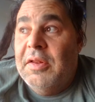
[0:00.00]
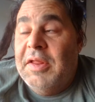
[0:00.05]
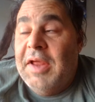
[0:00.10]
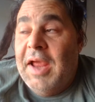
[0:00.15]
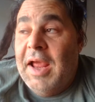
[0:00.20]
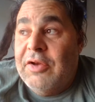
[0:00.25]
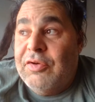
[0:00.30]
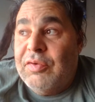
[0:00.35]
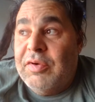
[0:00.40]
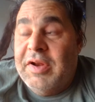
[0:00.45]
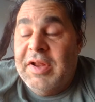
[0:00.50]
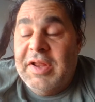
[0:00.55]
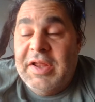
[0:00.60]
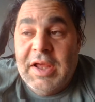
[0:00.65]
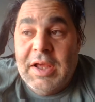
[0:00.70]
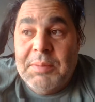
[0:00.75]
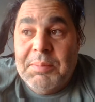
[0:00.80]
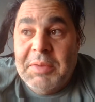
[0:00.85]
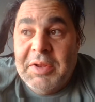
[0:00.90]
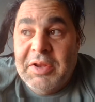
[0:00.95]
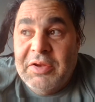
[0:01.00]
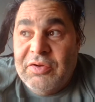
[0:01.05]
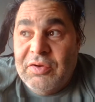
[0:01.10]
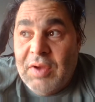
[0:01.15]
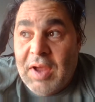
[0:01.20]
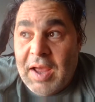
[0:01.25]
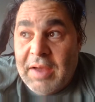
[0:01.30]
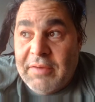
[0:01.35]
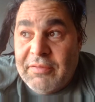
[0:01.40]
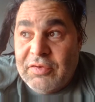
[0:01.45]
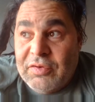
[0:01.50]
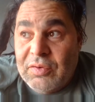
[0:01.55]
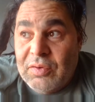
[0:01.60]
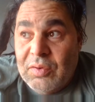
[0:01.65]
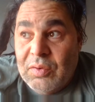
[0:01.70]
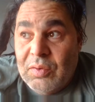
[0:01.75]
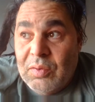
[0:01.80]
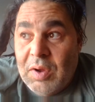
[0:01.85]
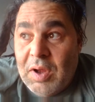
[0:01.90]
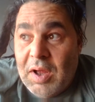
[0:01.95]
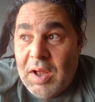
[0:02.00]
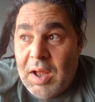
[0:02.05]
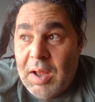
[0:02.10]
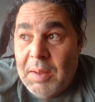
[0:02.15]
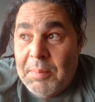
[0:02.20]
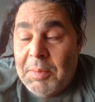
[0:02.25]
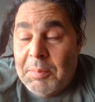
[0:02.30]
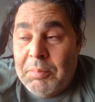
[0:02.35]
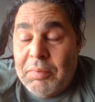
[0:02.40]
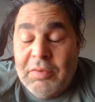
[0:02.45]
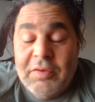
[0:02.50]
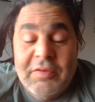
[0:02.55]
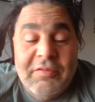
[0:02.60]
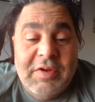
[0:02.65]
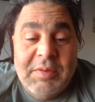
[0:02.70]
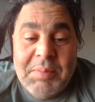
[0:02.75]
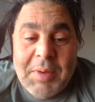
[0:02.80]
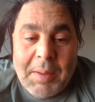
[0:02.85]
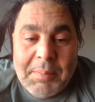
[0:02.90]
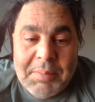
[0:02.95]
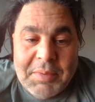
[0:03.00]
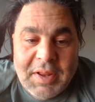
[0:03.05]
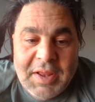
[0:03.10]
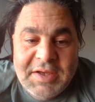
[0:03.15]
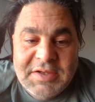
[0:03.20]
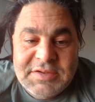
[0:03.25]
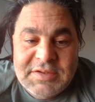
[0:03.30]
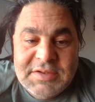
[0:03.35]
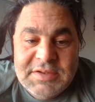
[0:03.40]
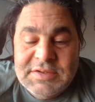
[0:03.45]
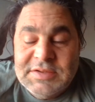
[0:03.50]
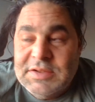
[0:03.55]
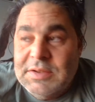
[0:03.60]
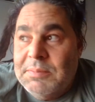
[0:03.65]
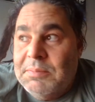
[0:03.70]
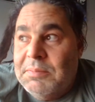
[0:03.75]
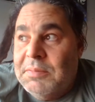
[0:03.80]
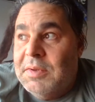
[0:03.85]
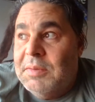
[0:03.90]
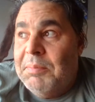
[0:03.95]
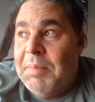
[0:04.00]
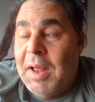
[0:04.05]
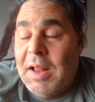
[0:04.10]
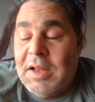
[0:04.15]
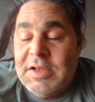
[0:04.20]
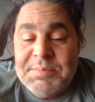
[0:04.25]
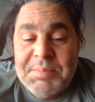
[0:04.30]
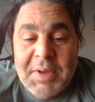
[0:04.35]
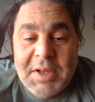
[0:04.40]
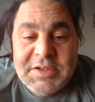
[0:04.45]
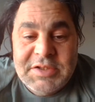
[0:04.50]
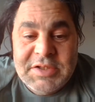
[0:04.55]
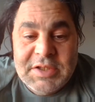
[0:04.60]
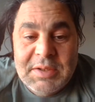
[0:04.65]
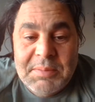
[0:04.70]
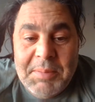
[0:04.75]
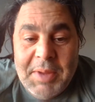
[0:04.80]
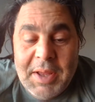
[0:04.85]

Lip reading: entry to GIG means you have to approve depopulationism, balanced budget